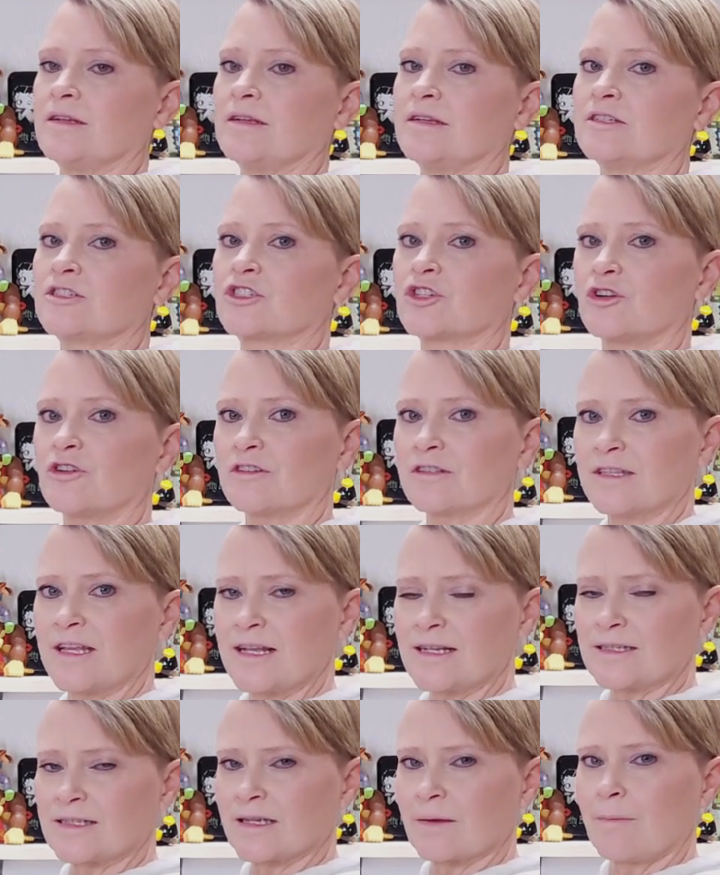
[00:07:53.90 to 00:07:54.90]
certain
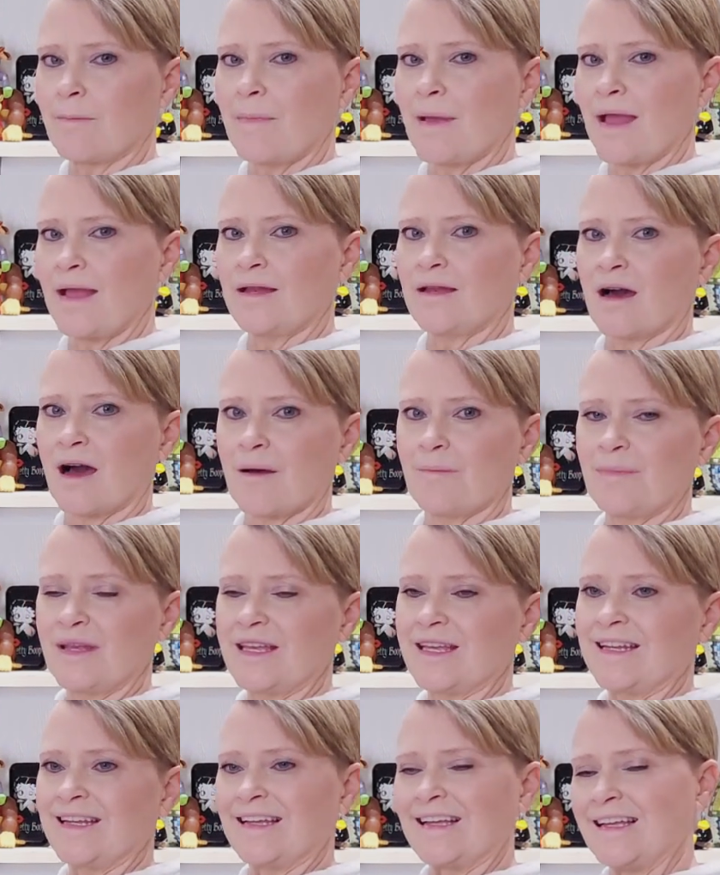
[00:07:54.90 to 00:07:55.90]
things that may not be
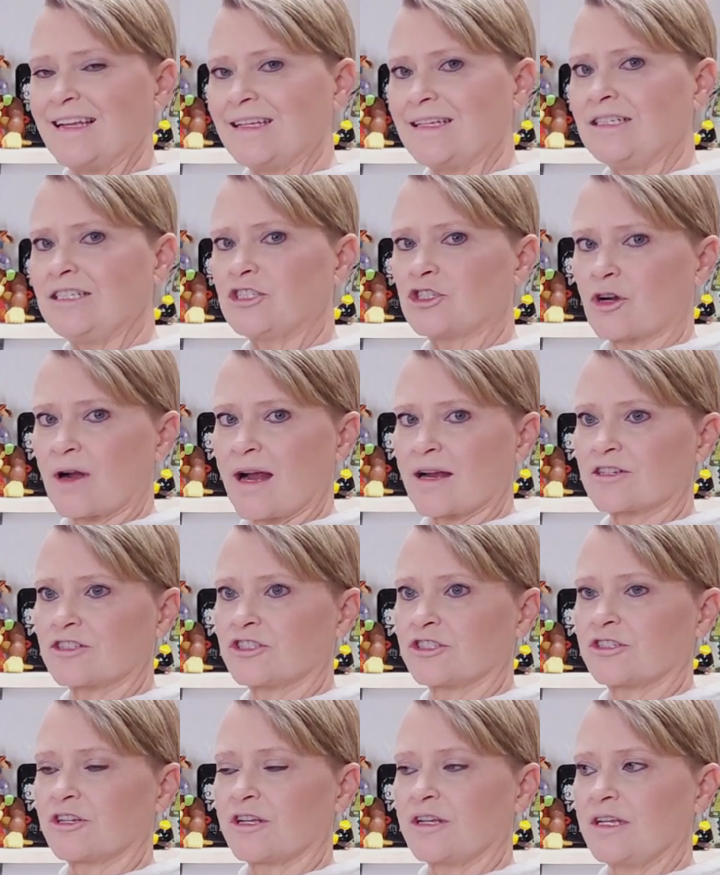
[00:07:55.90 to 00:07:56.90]
getting any
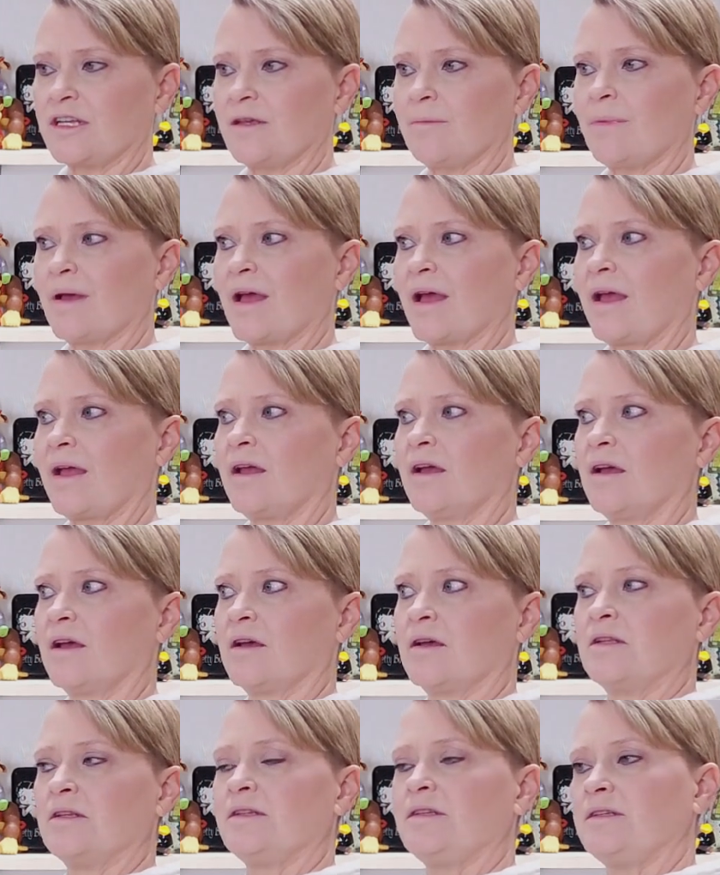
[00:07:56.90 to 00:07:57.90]
traction on eBay
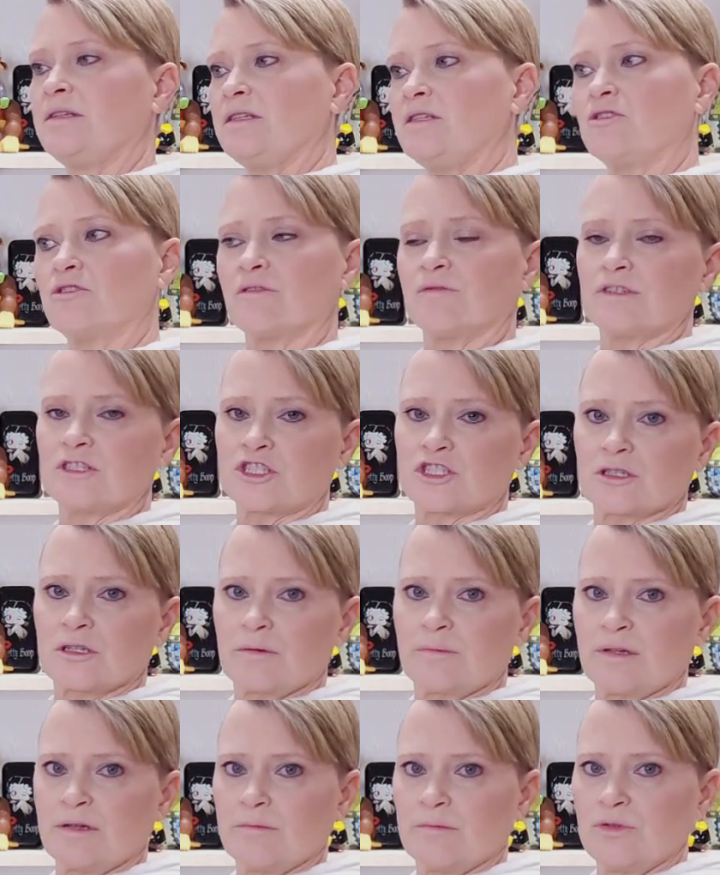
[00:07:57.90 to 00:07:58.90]
need to eventually
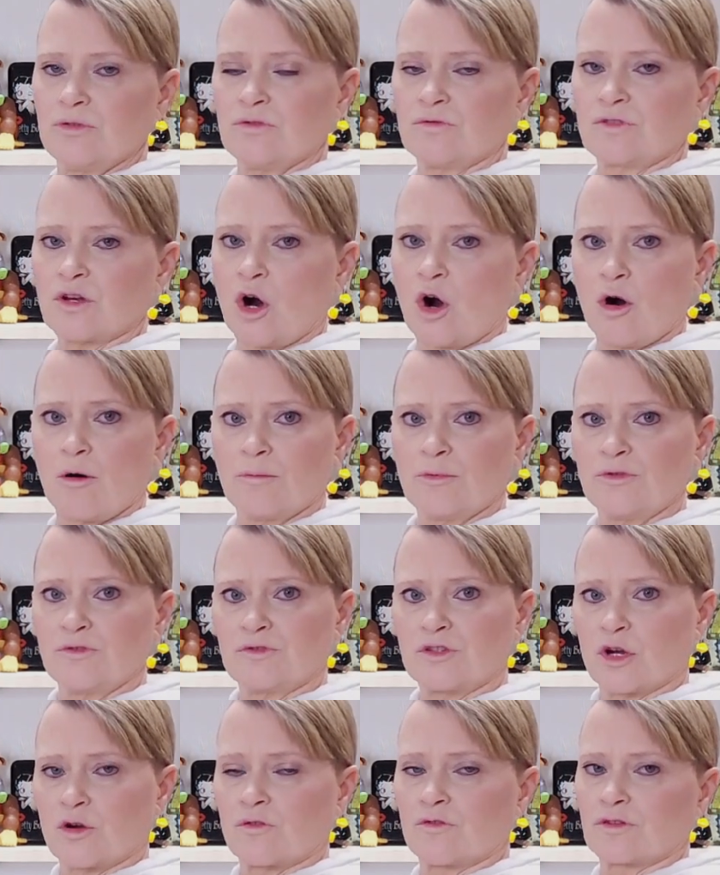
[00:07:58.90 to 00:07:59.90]
be moved
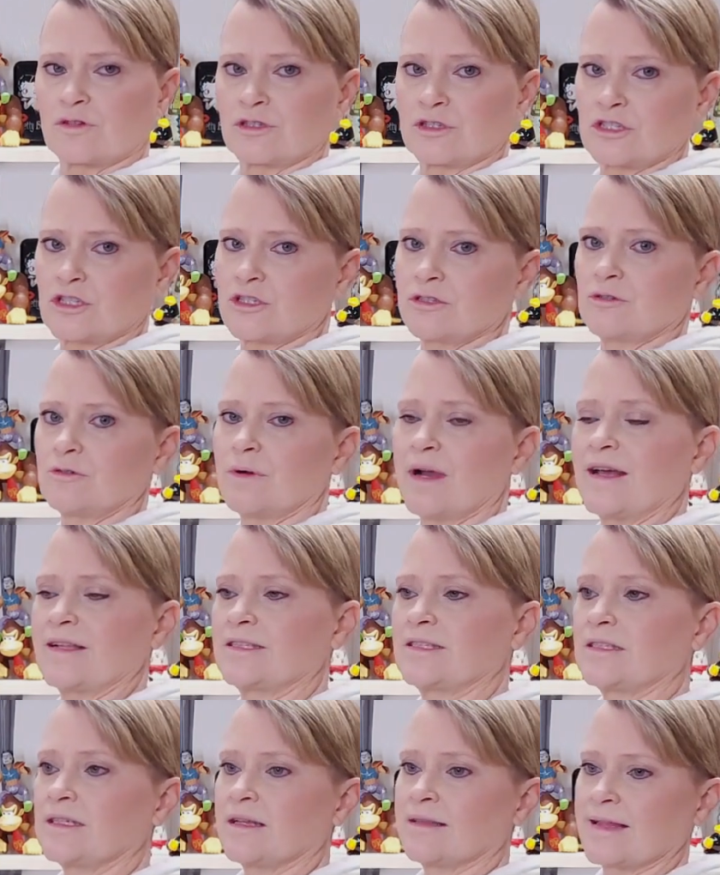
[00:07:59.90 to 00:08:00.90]
over to
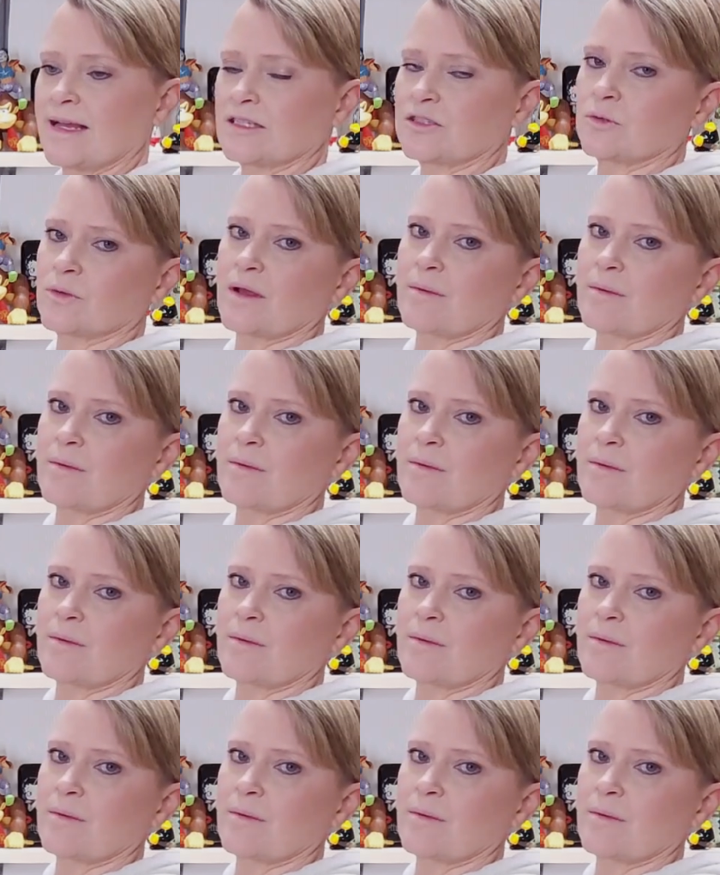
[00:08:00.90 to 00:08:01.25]
Etsy, and that's what